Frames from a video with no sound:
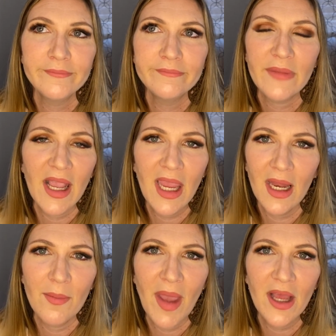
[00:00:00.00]
I can't
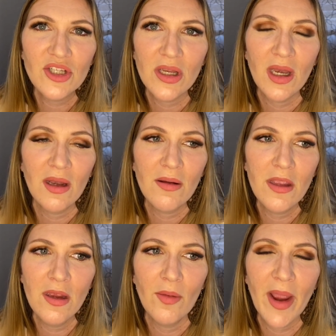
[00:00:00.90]
imagine,
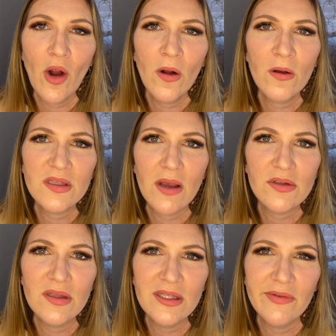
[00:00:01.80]
and my heart goes out to
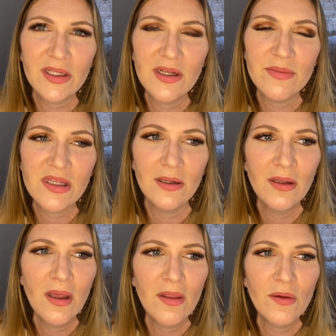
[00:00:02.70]
these victims. And
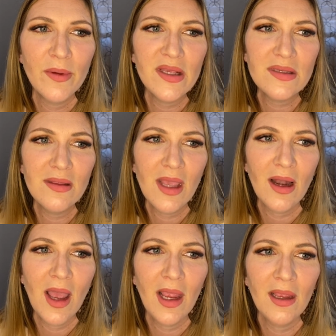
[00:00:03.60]
the reason that
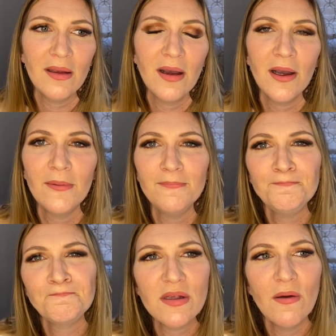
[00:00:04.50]
I
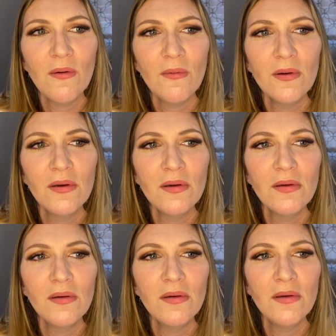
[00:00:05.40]
so
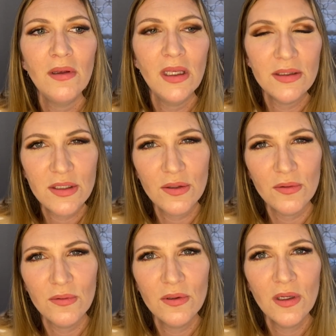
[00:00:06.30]

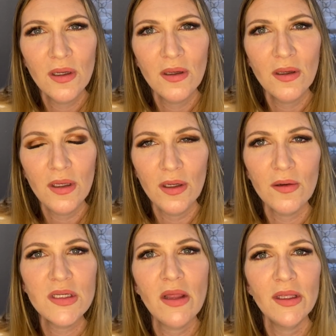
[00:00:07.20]
into
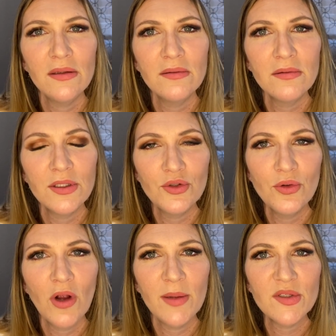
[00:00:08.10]
telling the true
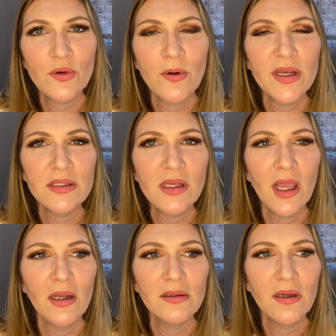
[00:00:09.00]
crime stories
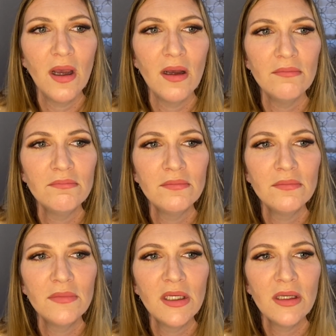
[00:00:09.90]
and
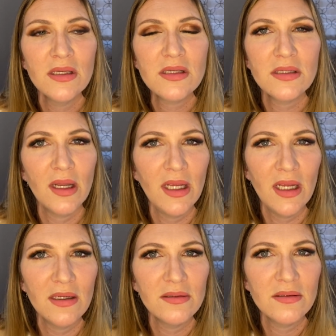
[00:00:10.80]

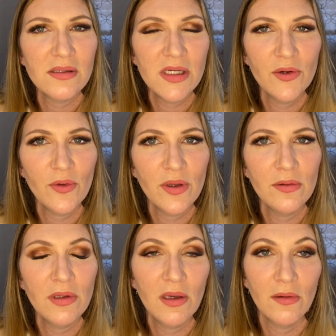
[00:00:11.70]
studying serial
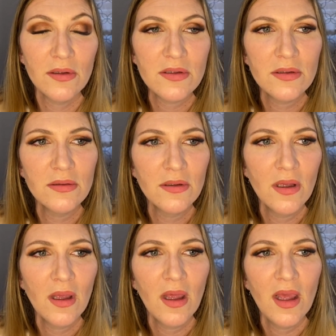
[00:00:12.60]
killers
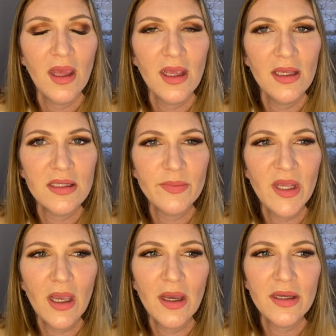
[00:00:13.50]
is
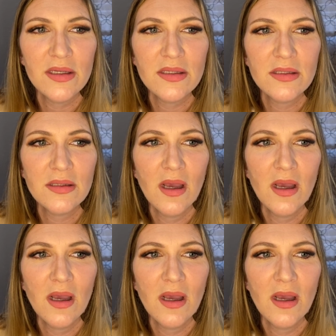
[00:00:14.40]
because